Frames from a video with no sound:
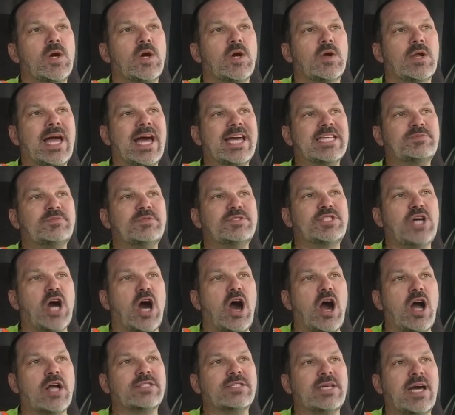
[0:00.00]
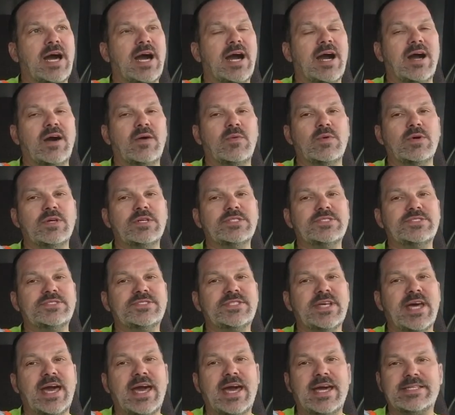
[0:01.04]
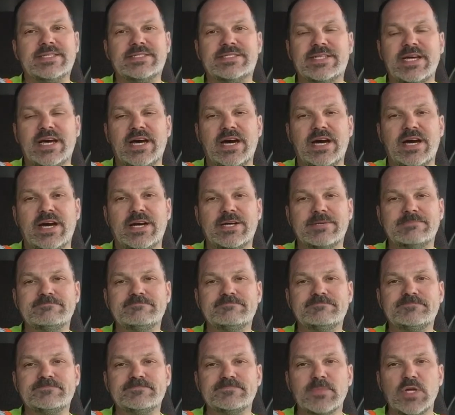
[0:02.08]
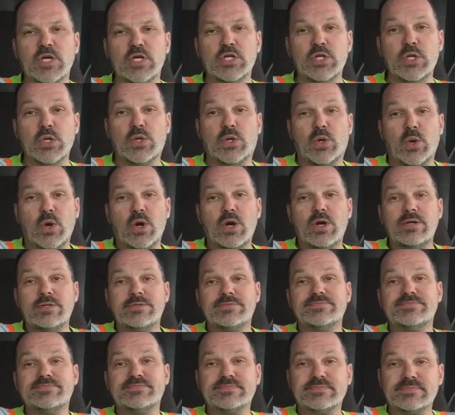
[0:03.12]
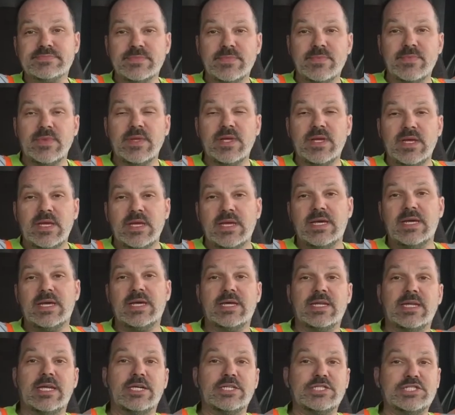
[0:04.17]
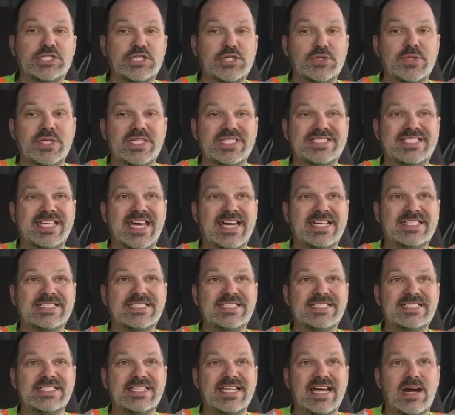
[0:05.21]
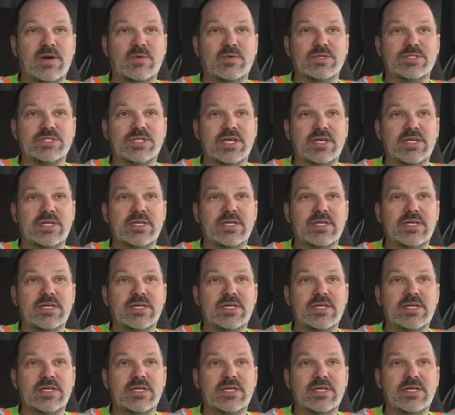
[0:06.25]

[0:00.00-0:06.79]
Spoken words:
Last we talked, I was at Nucor in Jewett, Texas, and I was